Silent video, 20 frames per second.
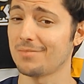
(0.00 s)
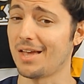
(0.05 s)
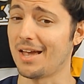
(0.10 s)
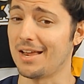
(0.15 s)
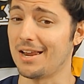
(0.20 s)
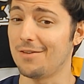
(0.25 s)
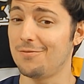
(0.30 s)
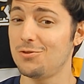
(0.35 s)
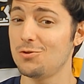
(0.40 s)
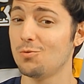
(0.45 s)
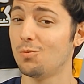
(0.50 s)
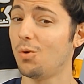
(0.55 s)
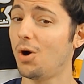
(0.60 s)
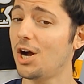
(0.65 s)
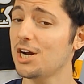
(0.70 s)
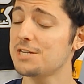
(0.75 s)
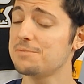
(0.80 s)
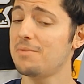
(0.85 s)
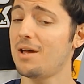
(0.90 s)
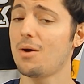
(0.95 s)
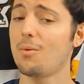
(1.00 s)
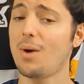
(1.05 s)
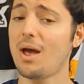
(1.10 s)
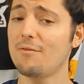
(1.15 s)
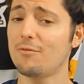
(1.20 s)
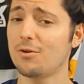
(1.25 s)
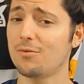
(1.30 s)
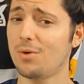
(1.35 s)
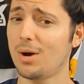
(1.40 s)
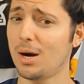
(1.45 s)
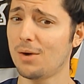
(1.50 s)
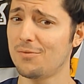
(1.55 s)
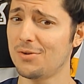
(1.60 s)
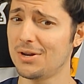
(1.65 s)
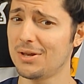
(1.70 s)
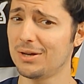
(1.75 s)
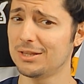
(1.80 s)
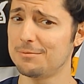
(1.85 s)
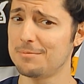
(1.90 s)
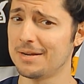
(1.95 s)
And if you watched my waiver wire
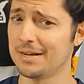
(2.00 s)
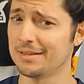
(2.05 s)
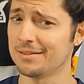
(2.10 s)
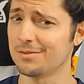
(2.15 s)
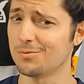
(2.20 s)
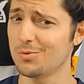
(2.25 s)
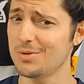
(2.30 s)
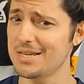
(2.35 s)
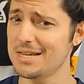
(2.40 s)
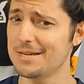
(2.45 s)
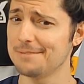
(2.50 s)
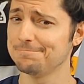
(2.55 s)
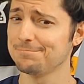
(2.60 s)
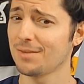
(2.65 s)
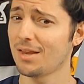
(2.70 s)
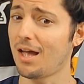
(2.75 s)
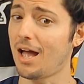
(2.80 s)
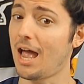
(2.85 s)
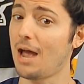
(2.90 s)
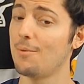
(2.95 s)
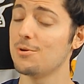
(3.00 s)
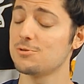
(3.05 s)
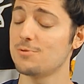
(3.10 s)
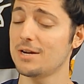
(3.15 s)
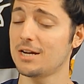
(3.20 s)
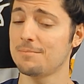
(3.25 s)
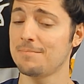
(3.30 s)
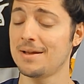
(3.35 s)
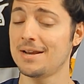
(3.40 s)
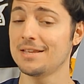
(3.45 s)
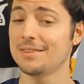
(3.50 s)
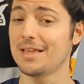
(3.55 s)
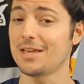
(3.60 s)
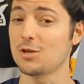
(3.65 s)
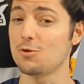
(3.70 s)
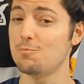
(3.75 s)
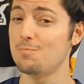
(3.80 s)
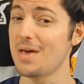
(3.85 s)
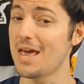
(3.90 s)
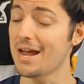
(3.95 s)
video at the beginning of the week, I was recommending
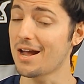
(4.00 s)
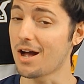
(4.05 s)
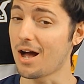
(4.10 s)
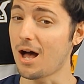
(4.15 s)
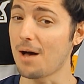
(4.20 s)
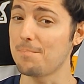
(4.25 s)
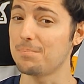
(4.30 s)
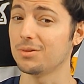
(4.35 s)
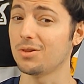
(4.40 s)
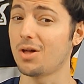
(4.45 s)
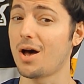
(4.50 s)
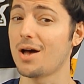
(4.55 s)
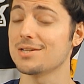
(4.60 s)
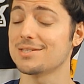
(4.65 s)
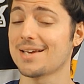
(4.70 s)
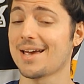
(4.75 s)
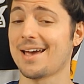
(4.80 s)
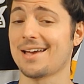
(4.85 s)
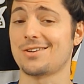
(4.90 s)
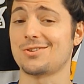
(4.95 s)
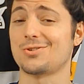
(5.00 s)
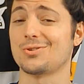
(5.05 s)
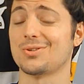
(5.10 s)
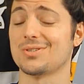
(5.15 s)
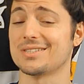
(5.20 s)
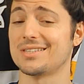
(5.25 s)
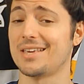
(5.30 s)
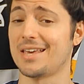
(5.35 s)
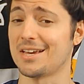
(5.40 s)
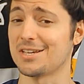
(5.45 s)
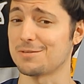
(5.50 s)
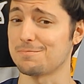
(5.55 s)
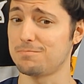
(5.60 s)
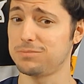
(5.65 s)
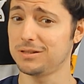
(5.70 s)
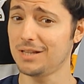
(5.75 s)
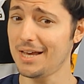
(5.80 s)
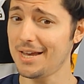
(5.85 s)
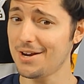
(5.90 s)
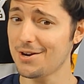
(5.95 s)
that you pick up Los Angeles Kings
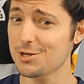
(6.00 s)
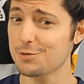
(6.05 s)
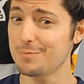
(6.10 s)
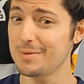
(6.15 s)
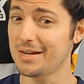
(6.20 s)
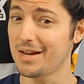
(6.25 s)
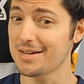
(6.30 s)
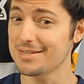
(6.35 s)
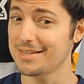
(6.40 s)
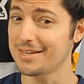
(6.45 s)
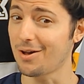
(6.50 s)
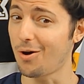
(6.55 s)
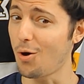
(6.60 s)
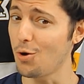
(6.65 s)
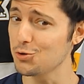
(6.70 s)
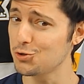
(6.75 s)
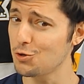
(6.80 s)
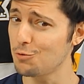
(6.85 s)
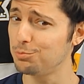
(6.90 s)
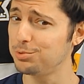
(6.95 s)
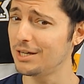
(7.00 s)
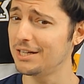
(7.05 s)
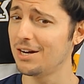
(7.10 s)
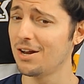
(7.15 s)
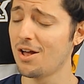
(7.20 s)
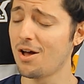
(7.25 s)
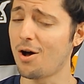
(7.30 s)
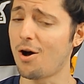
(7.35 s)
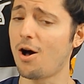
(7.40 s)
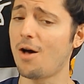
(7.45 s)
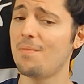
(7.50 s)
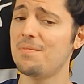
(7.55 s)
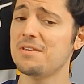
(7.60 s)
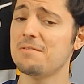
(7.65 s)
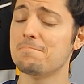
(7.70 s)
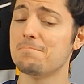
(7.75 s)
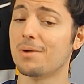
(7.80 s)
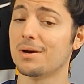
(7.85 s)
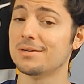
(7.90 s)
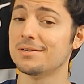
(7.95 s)
players because they also played on the
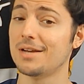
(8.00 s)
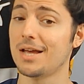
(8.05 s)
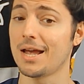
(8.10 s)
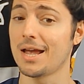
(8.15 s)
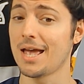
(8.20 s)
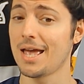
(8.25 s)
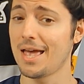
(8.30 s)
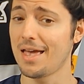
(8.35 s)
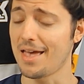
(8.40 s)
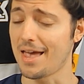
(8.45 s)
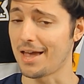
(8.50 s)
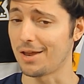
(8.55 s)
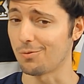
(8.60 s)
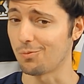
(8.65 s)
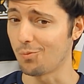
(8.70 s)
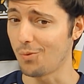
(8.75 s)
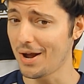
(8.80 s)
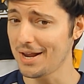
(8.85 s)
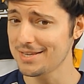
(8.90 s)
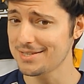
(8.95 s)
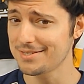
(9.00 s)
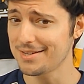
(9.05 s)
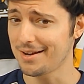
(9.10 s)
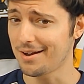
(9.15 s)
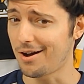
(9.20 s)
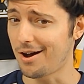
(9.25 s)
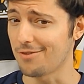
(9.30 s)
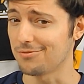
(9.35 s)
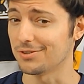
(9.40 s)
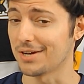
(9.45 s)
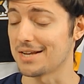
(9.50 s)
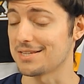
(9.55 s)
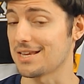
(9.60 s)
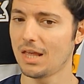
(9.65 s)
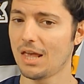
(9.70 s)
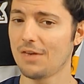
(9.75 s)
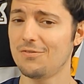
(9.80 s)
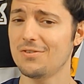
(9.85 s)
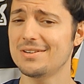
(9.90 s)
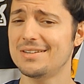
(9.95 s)
Monday and Wednesday off nights.
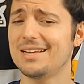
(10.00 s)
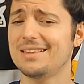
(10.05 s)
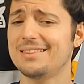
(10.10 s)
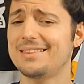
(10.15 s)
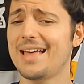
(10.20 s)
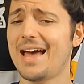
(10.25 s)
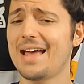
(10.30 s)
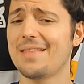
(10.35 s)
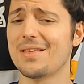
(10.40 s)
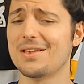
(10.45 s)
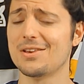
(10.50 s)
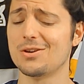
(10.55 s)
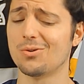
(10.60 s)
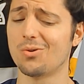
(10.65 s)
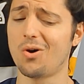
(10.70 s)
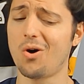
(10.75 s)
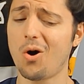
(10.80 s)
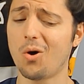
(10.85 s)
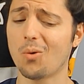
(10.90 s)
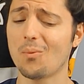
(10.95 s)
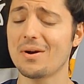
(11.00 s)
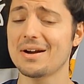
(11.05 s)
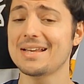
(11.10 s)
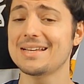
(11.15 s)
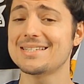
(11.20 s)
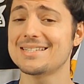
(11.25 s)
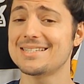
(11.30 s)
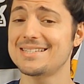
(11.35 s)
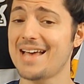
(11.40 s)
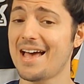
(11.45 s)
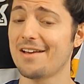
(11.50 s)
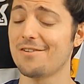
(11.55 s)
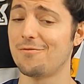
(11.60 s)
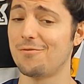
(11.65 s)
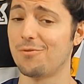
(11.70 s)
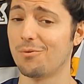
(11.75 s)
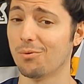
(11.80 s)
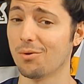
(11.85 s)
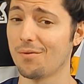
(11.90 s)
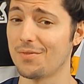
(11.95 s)
If you did that, then you're already
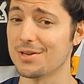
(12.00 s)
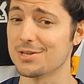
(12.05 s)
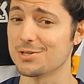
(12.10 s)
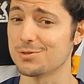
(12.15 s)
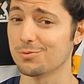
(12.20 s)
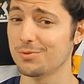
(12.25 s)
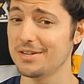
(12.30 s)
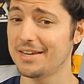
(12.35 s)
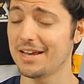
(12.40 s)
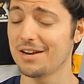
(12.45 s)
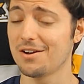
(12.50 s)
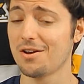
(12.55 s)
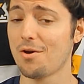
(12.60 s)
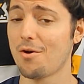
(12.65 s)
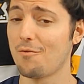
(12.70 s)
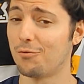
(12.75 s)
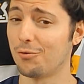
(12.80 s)
set for this weekend